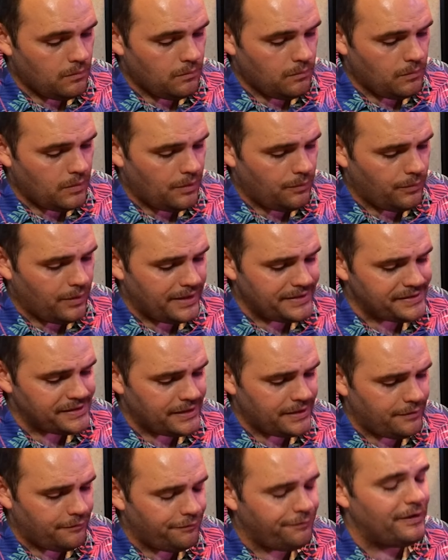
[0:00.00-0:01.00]
was
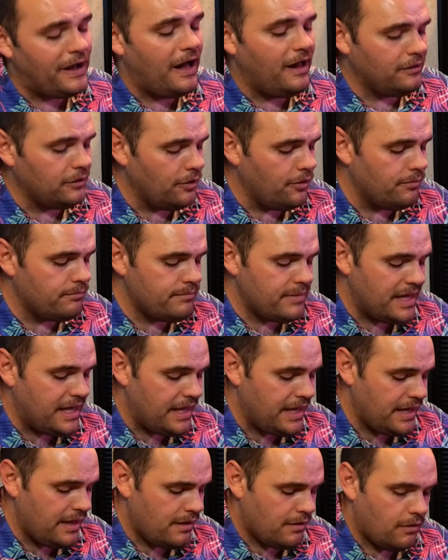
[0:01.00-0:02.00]
it? Follow
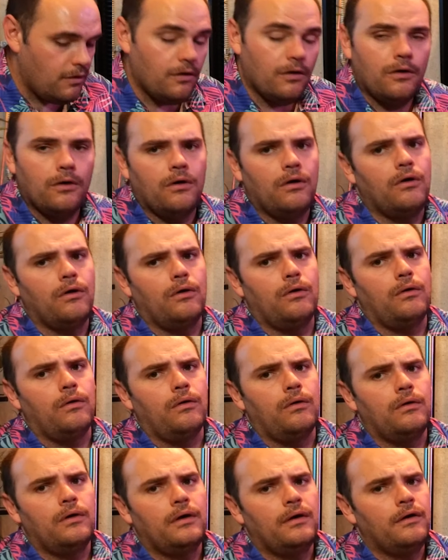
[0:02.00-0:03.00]
Me. Oh,
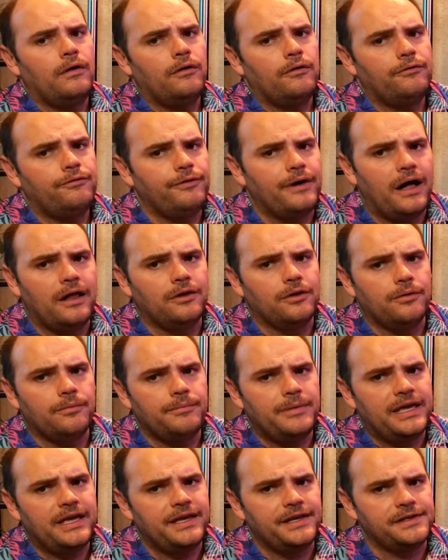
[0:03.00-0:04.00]
Follow
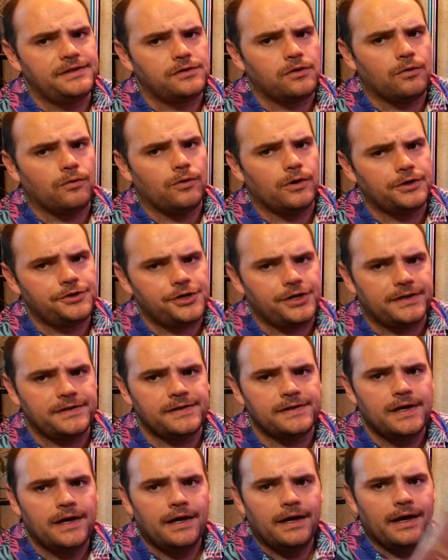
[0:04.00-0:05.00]
Me is
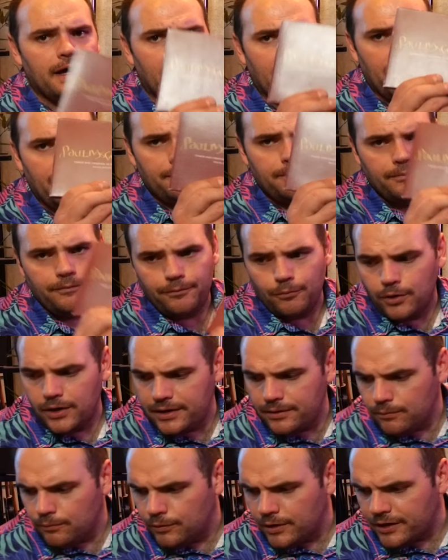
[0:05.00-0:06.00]
gorgeous.
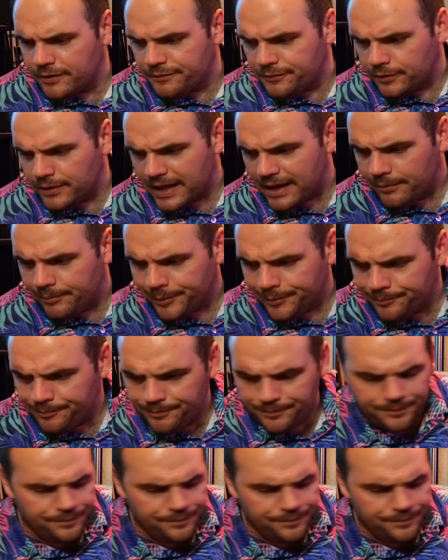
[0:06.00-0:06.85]
One wonderful album.